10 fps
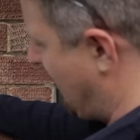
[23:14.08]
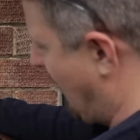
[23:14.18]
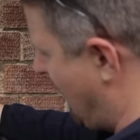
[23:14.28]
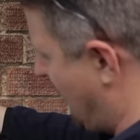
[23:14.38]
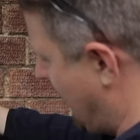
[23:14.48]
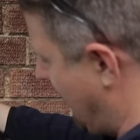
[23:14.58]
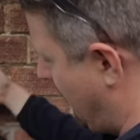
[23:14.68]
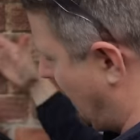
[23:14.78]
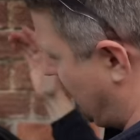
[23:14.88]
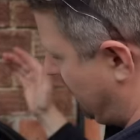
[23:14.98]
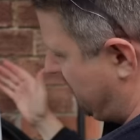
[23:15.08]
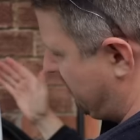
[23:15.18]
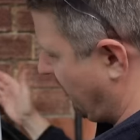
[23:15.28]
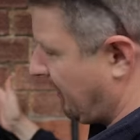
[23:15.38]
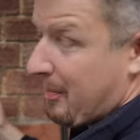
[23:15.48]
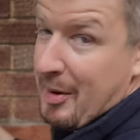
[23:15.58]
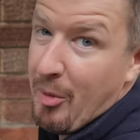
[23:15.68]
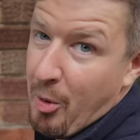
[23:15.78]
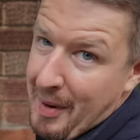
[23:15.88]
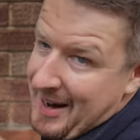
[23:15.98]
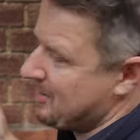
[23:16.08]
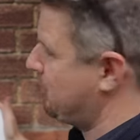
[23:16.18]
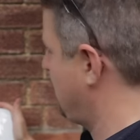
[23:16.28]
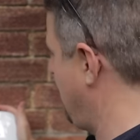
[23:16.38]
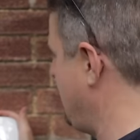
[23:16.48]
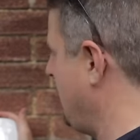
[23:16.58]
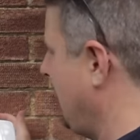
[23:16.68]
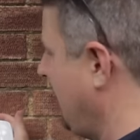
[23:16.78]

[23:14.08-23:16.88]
in my opinion, but probably a bit more mainstream,